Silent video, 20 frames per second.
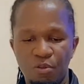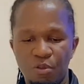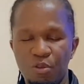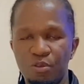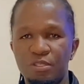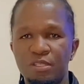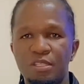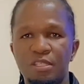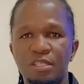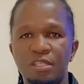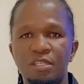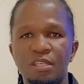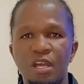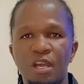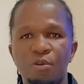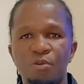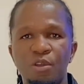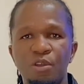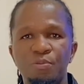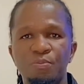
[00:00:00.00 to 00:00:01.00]

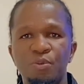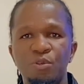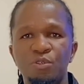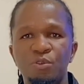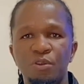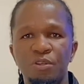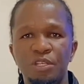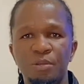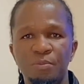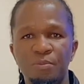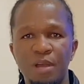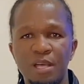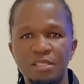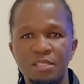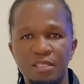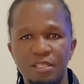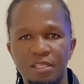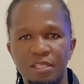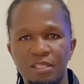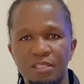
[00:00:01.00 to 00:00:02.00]
consider when putting on the mask.